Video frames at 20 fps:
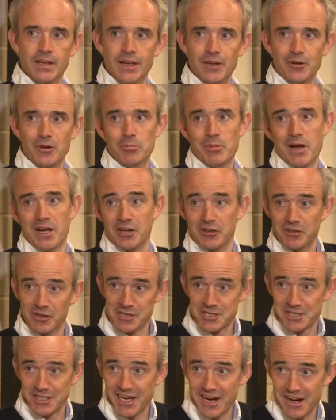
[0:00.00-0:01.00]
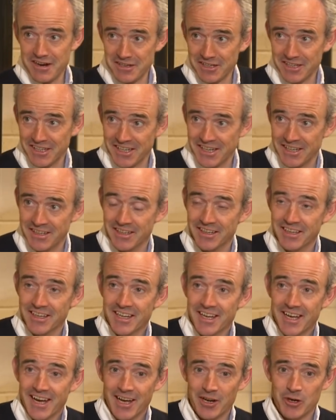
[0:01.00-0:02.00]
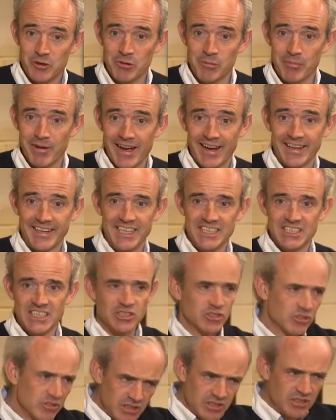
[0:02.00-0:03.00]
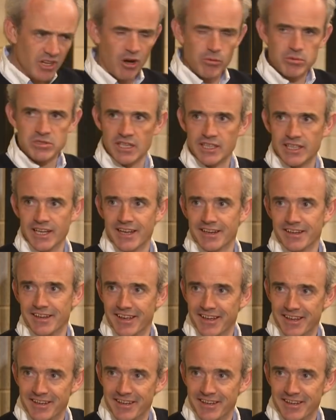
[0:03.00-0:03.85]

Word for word: And going back across the yard to get Enda, and coming back and he says, he's always like that.